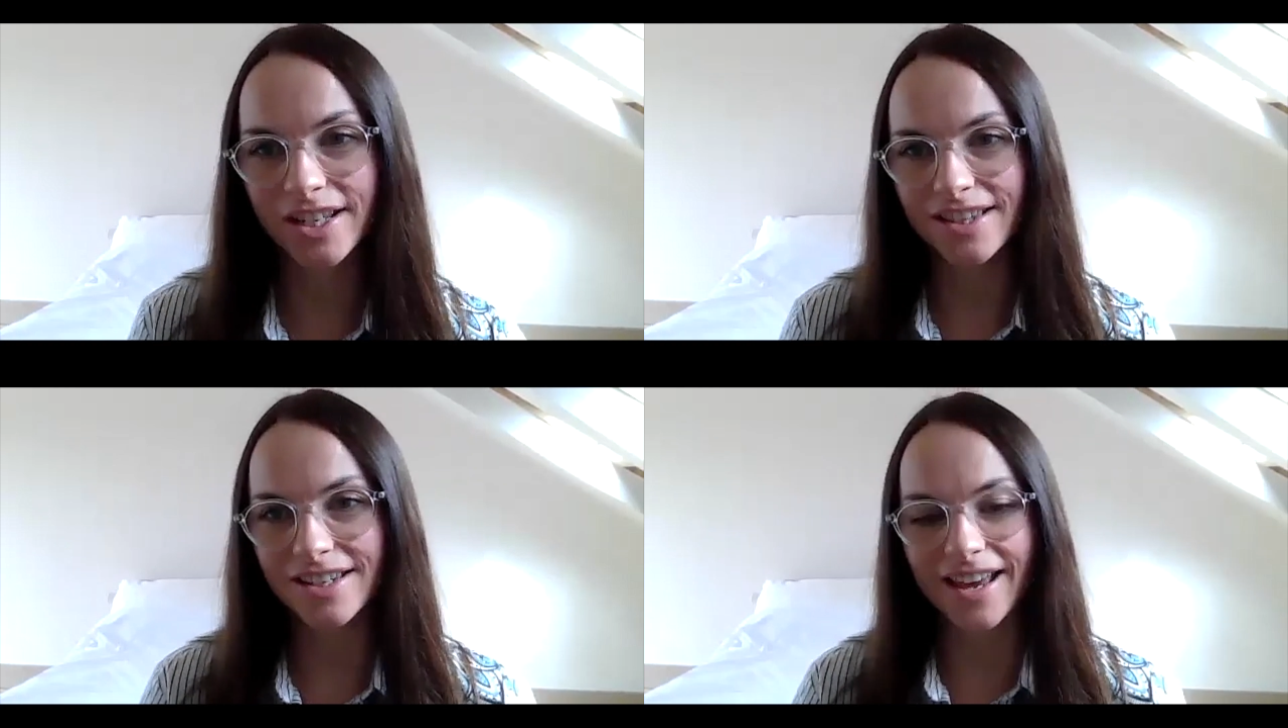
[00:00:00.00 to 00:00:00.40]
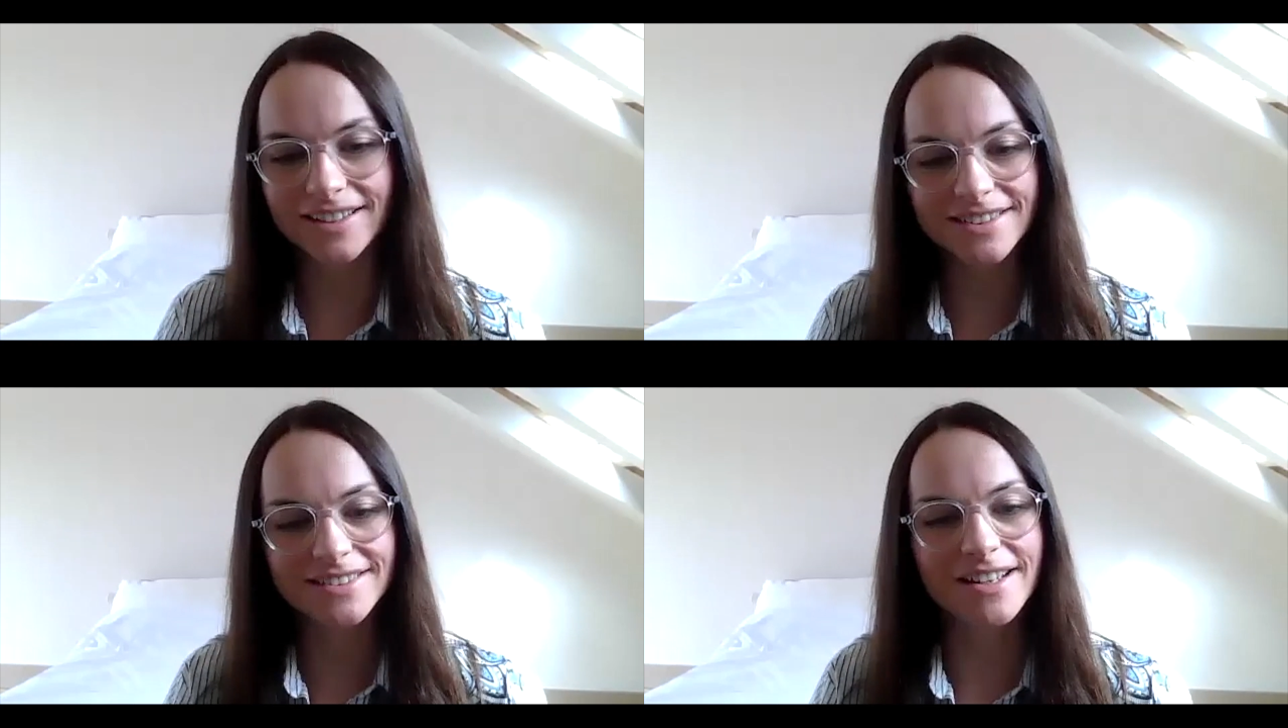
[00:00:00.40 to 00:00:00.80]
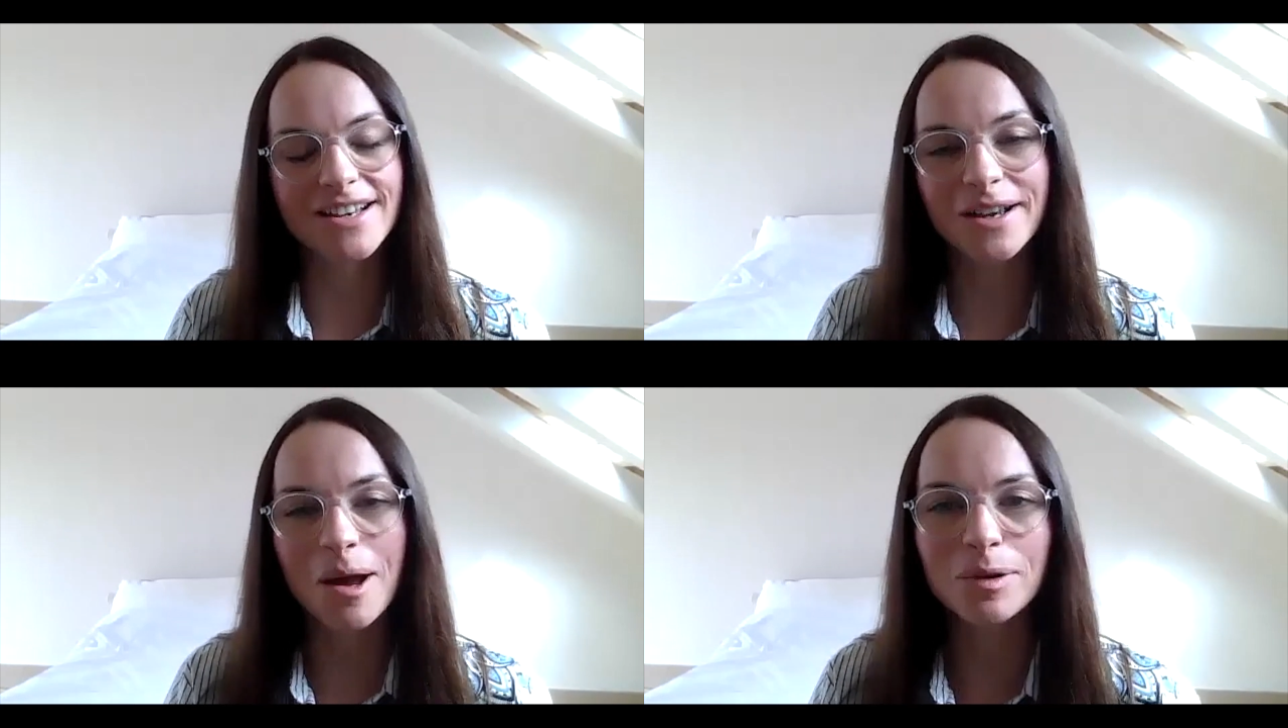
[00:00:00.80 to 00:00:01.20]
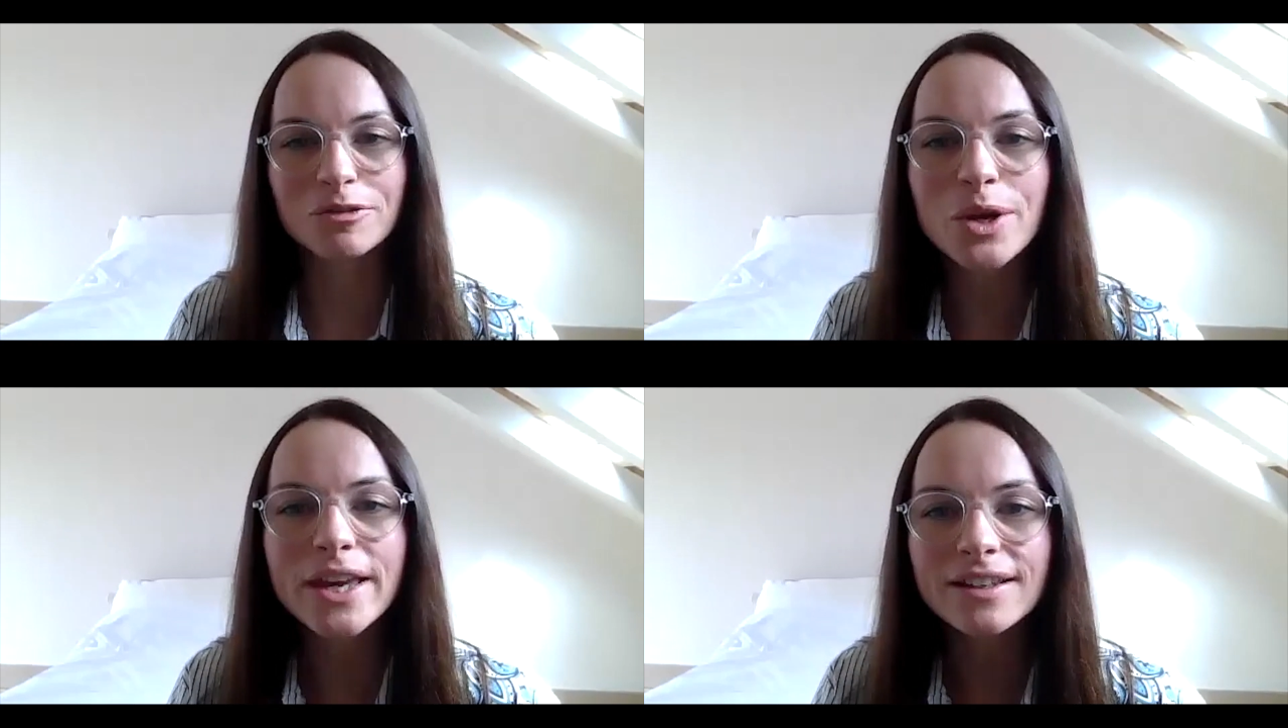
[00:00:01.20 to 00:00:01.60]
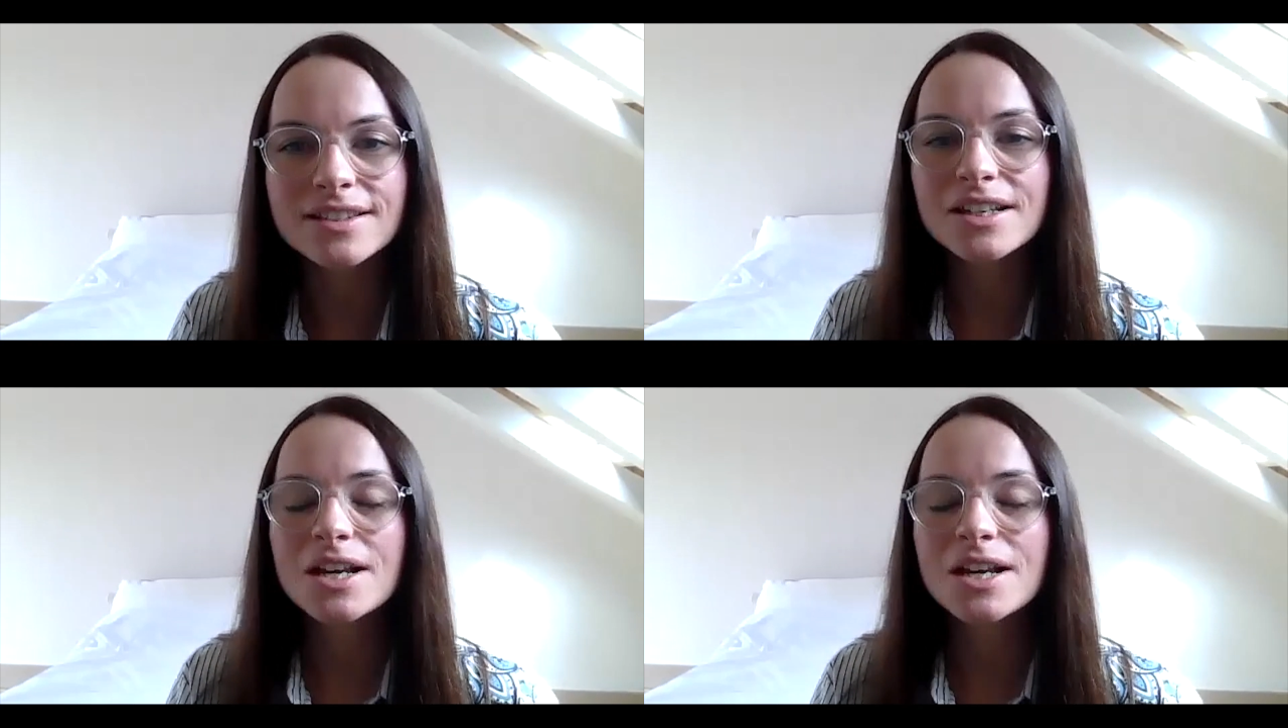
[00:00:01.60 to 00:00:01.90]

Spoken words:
in the next couple of weeks.